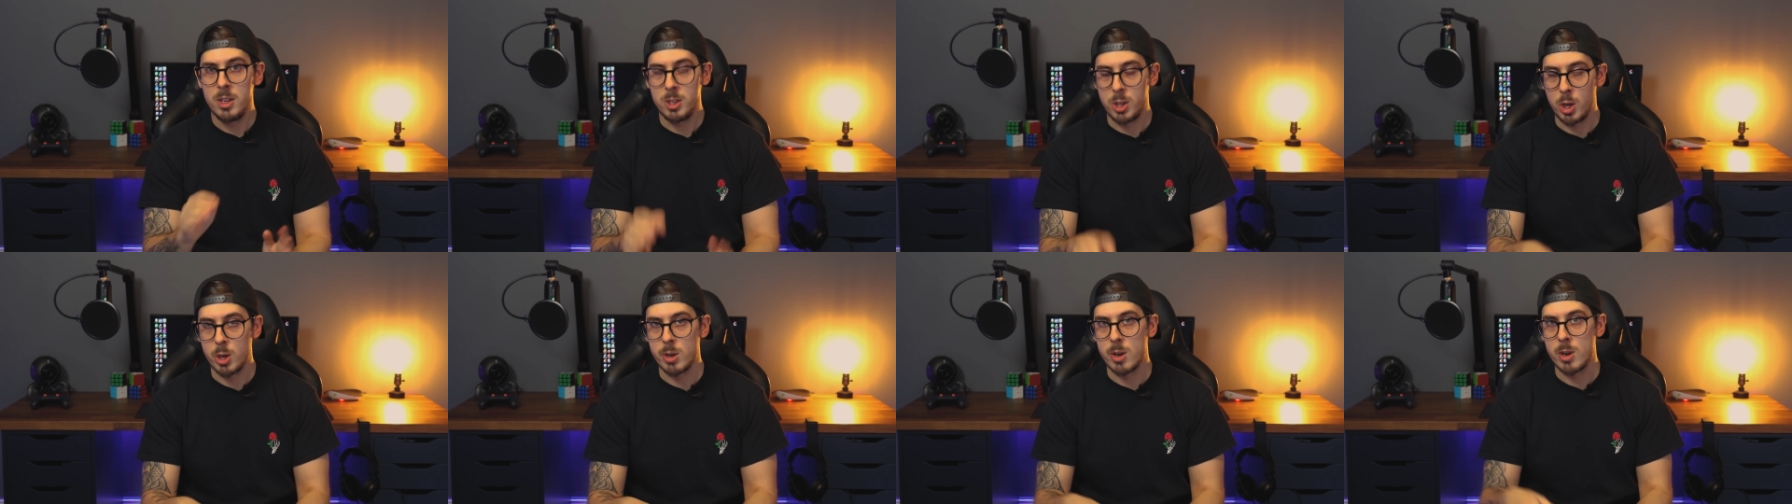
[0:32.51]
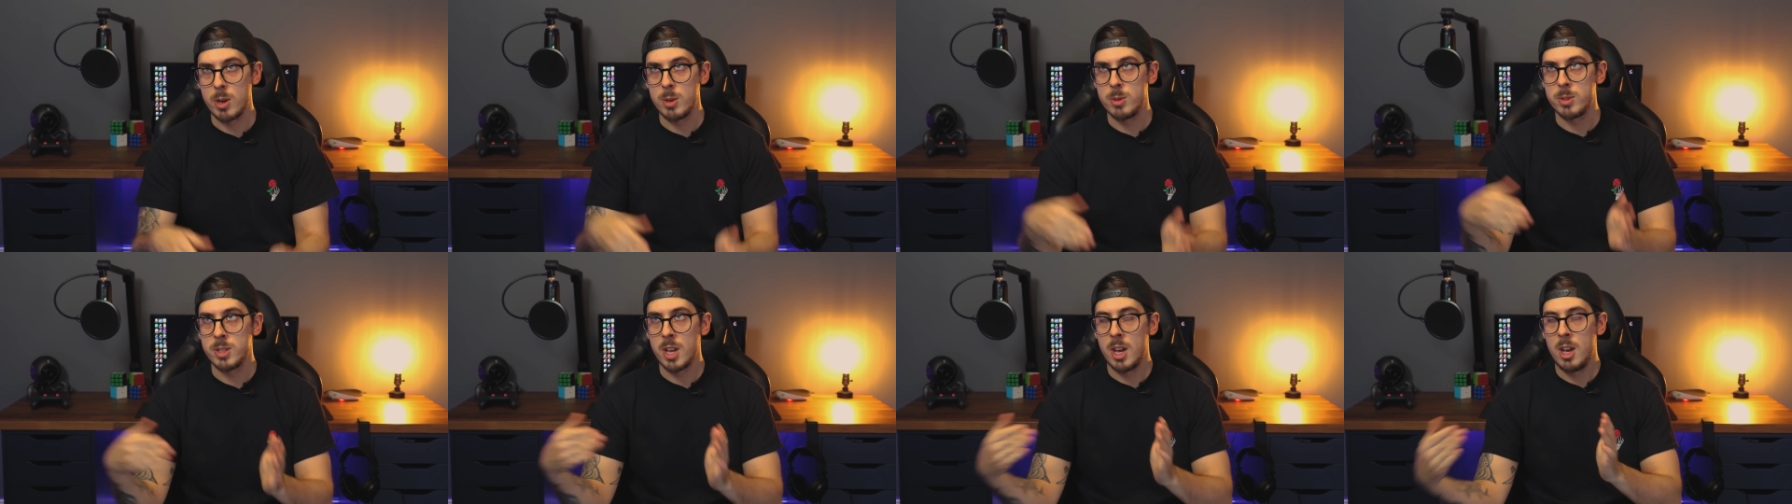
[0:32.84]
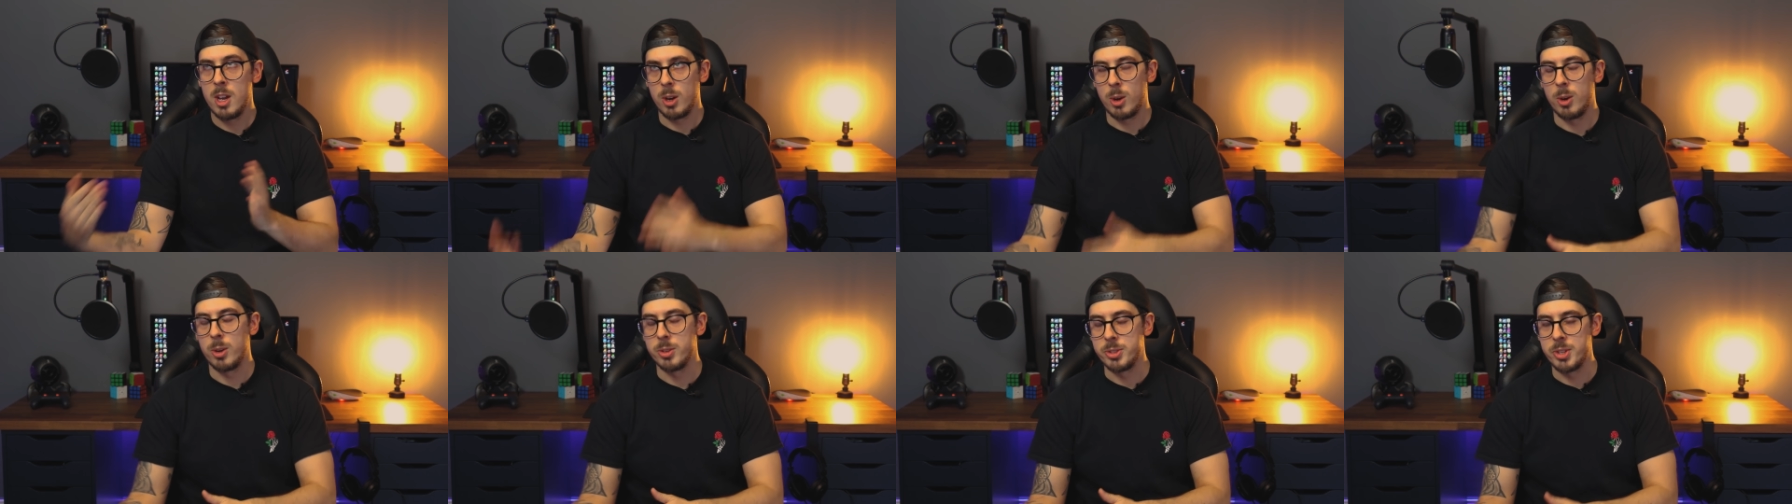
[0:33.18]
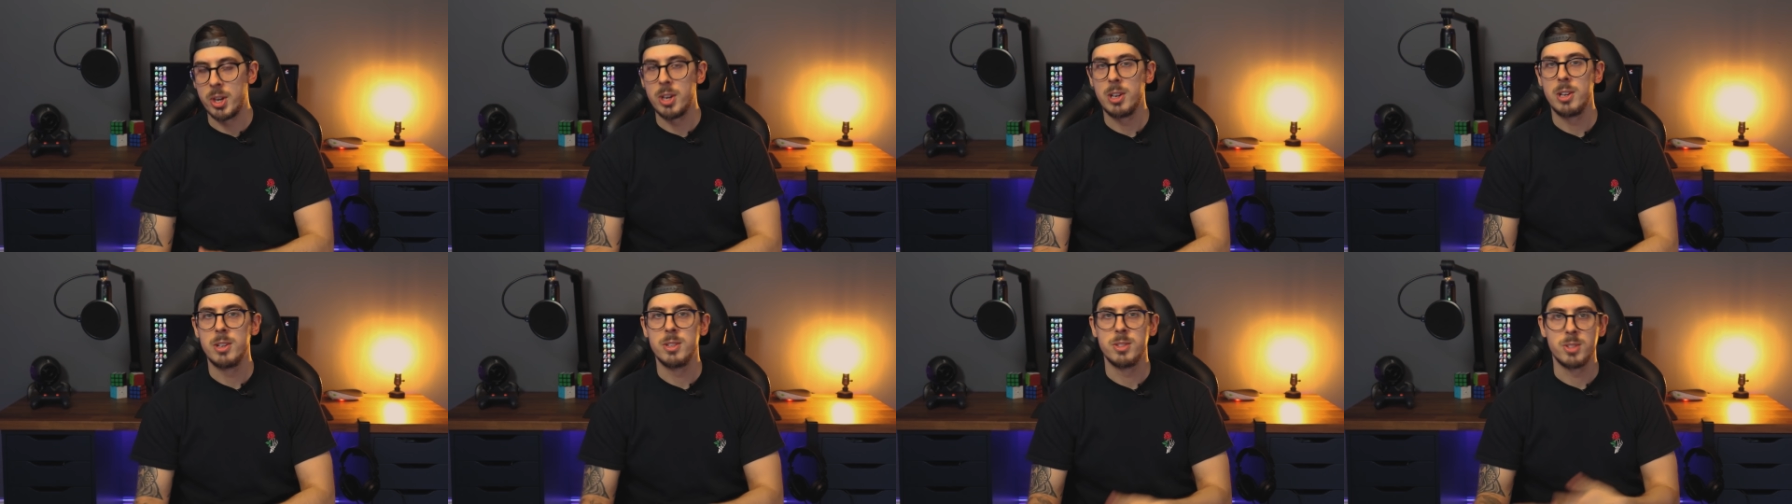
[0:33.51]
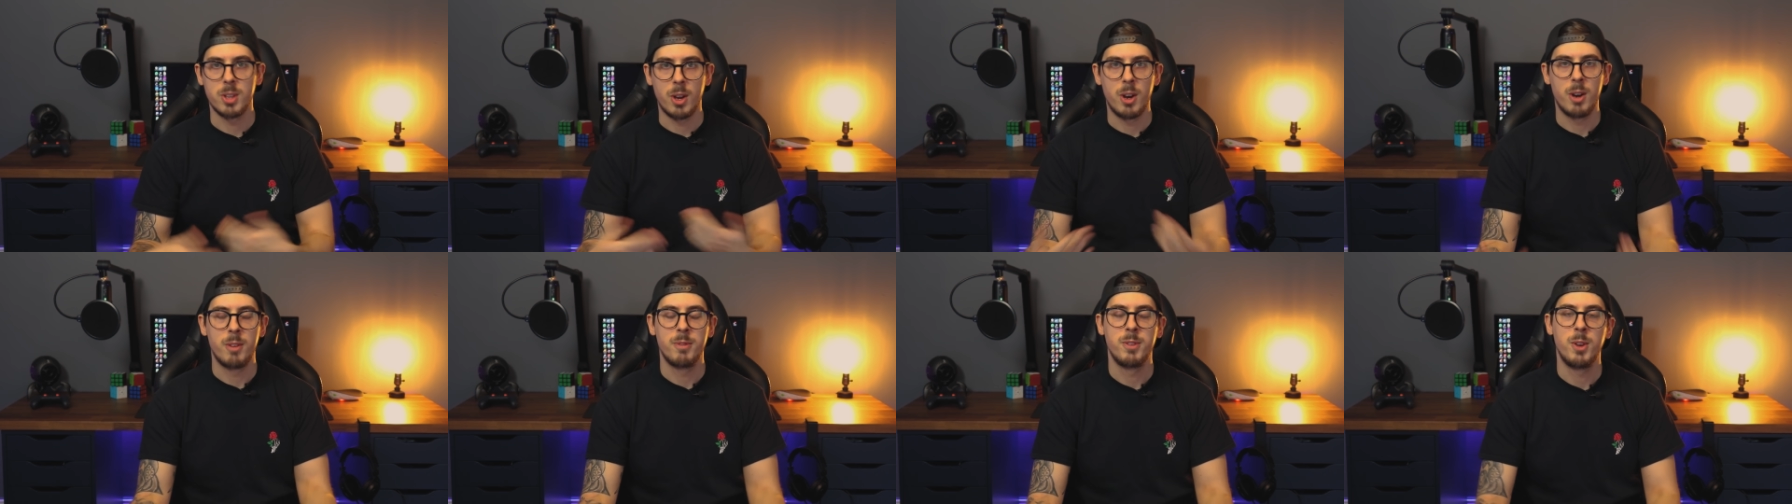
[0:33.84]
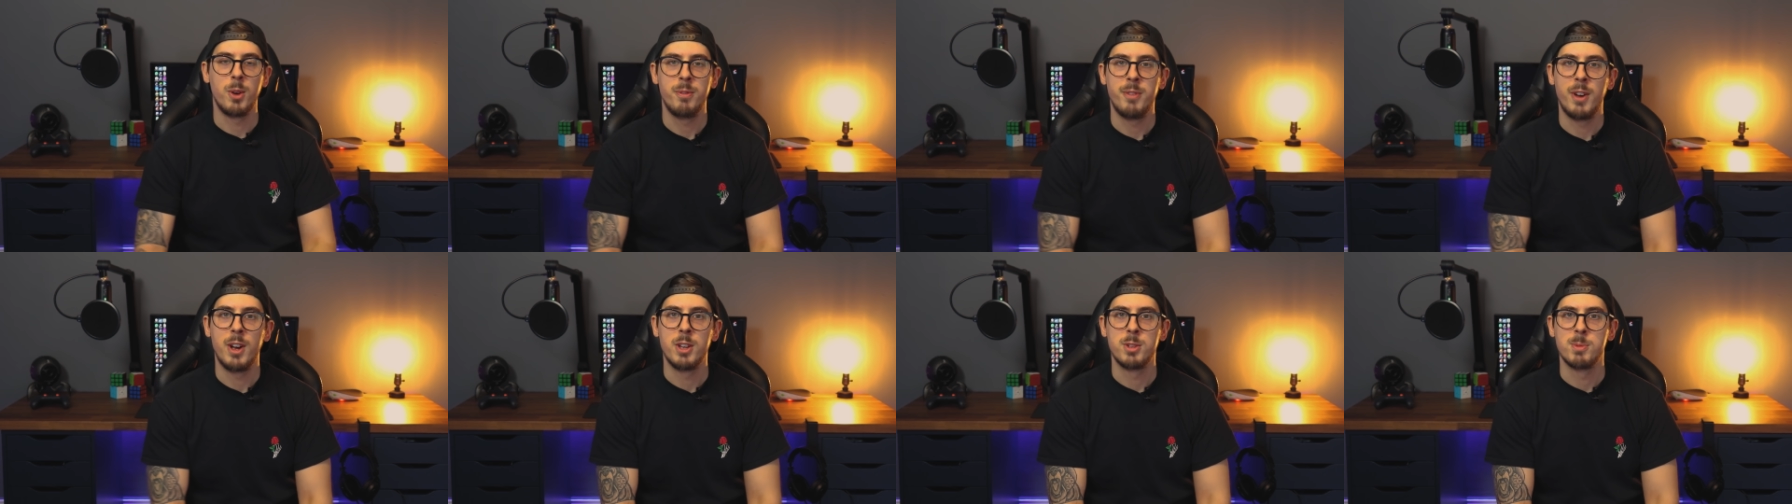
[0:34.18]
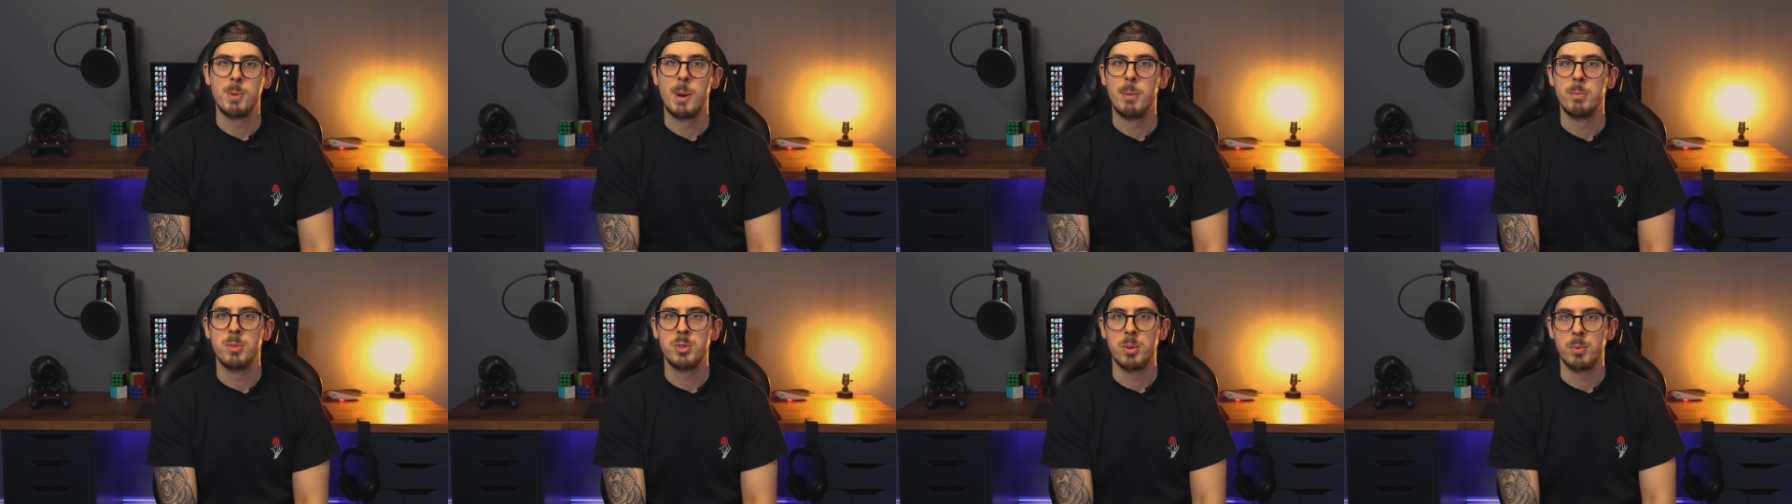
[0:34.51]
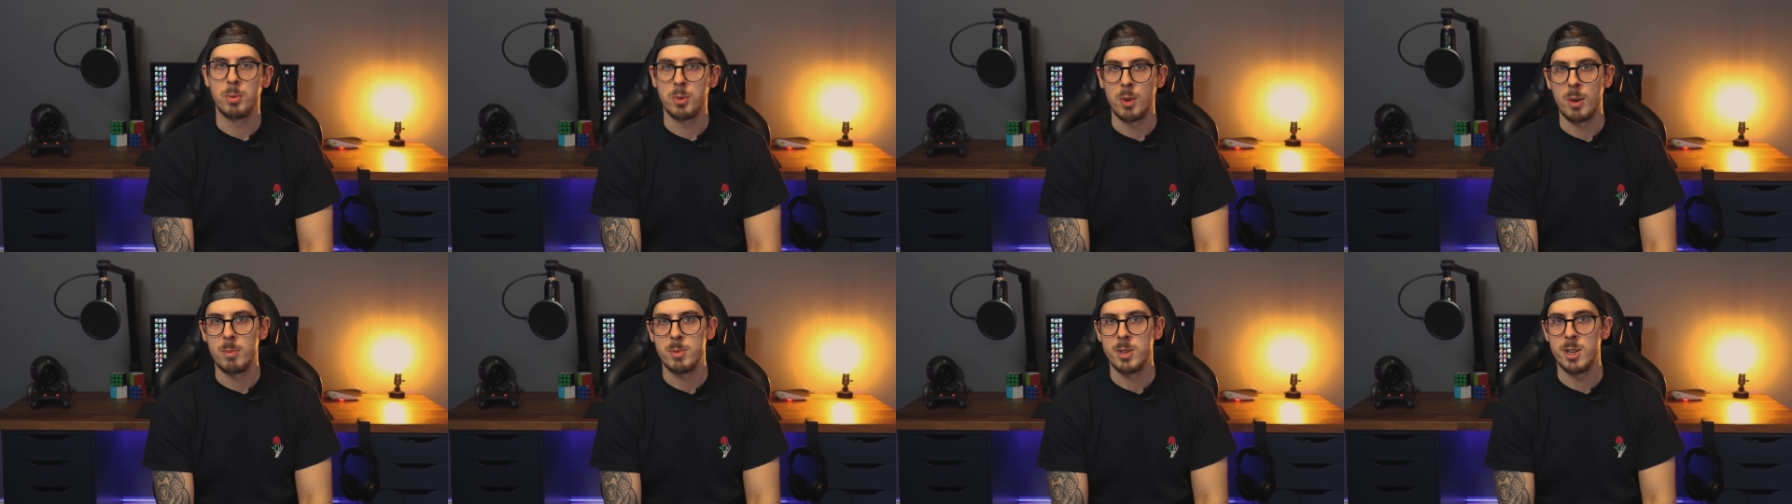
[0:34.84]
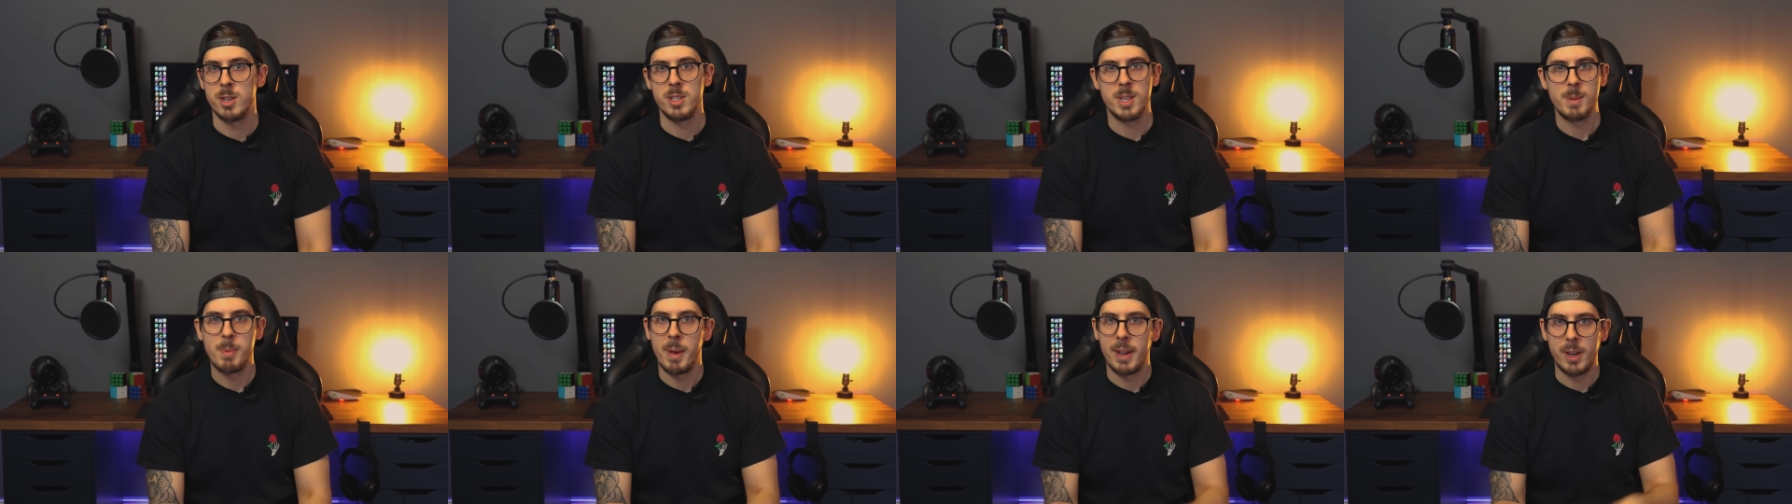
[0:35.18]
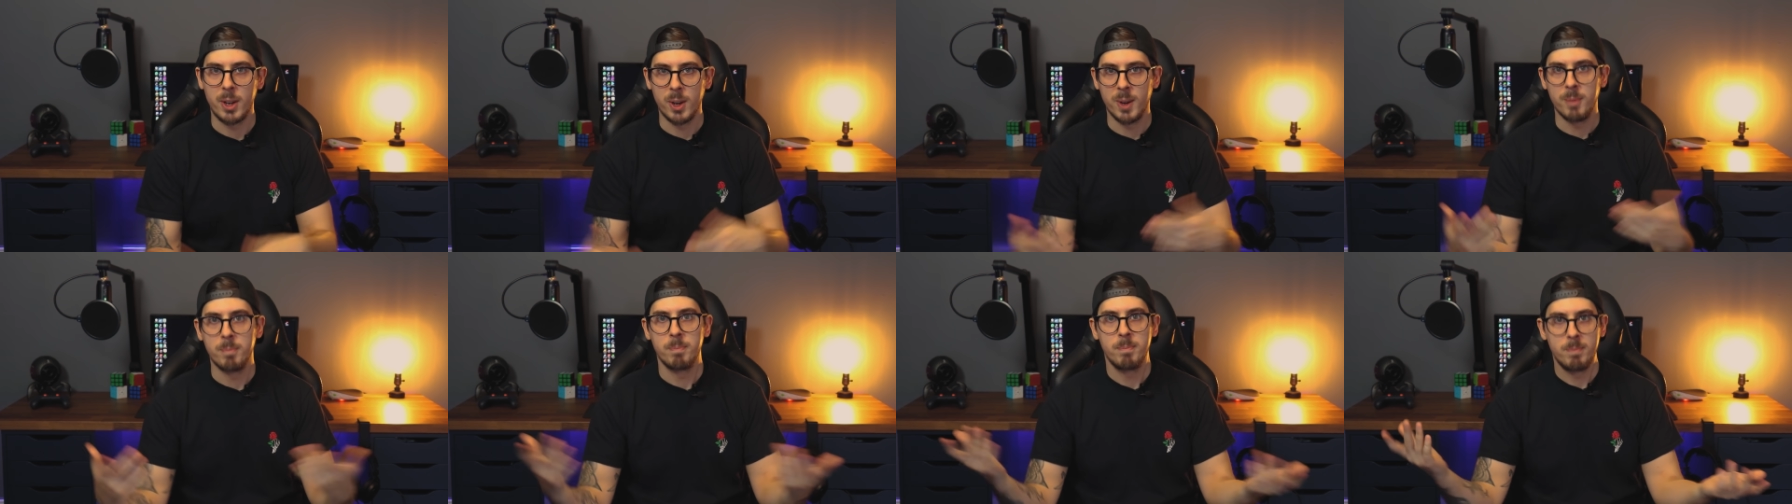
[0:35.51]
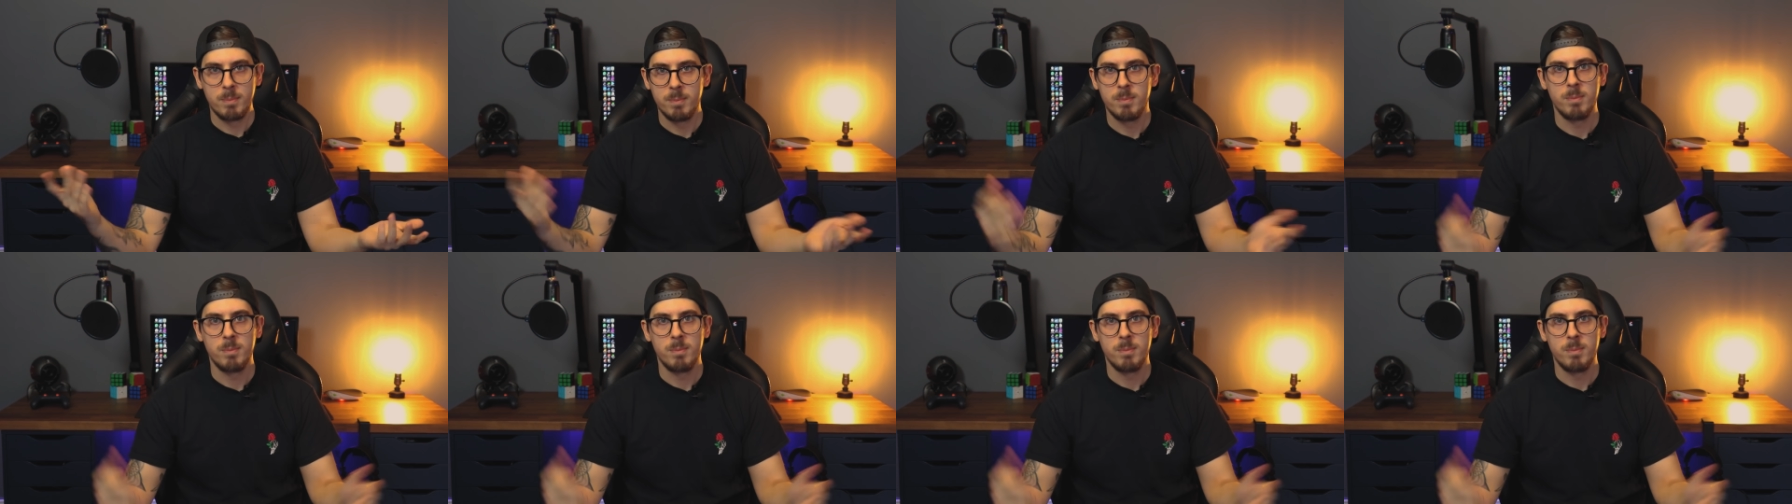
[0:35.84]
euros, or dollars off your first month subscription, depending on